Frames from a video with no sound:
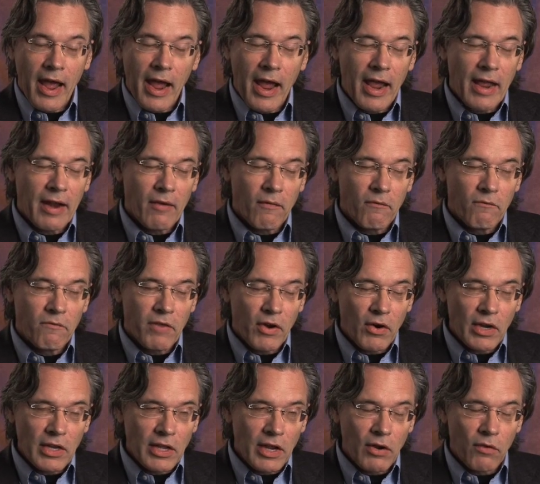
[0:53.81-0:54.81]
and
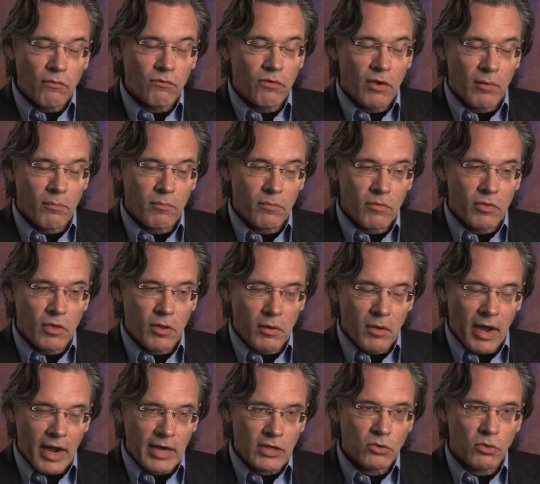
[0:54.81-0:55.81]
very little from the
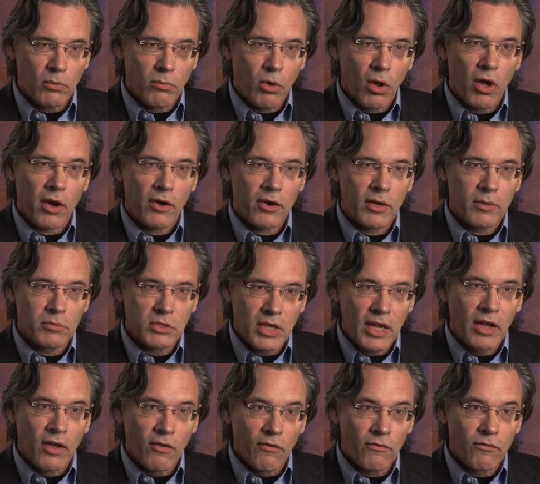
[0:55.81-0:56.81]
actual blogger
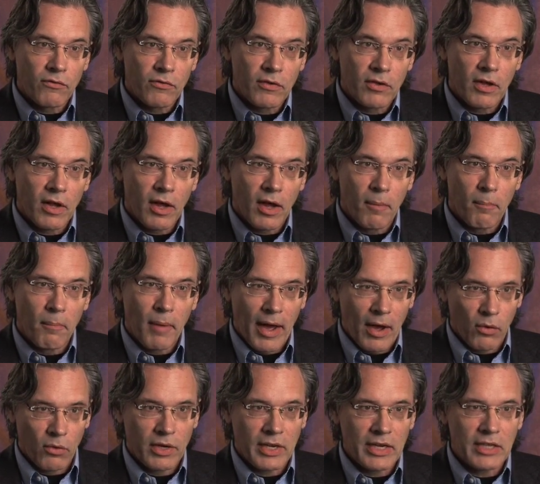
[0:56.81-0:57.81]
himself
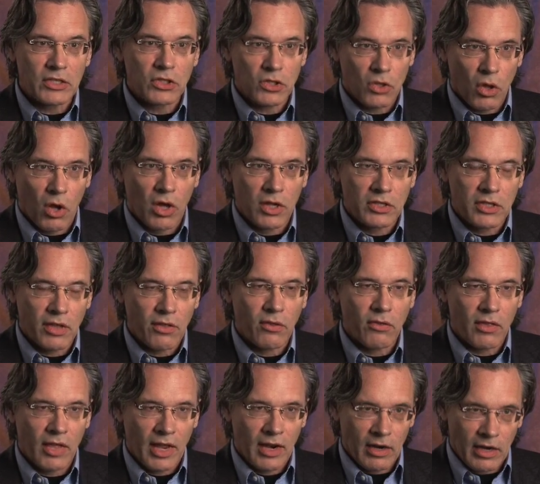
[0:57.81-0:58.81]
about his thoughts other
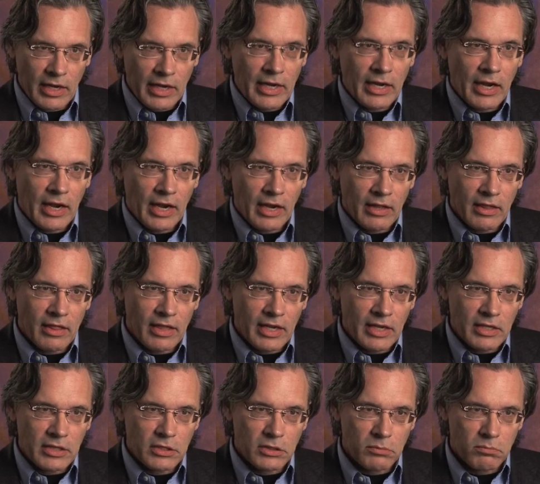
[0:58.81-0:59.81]
than linking
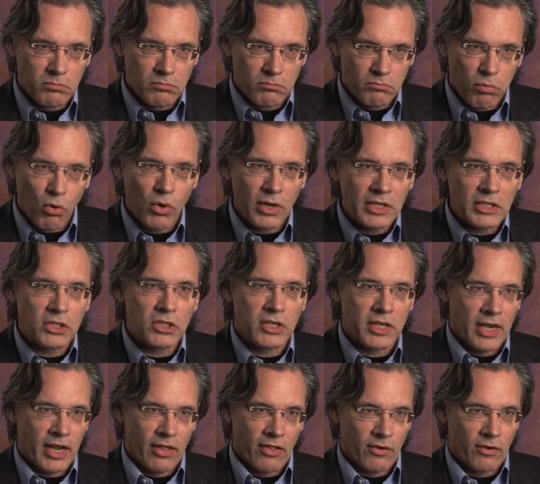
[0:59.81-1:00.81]
these points
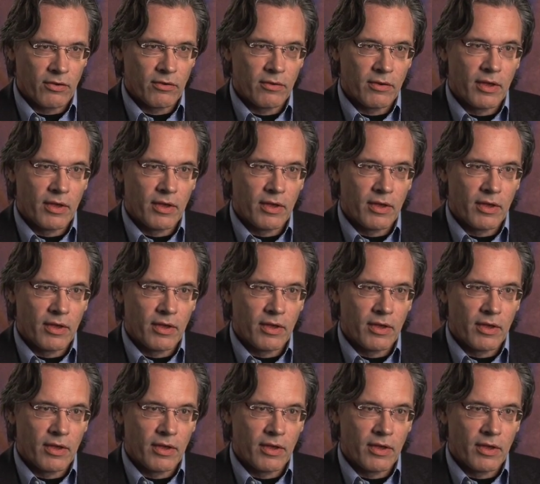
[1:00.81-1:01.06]
together.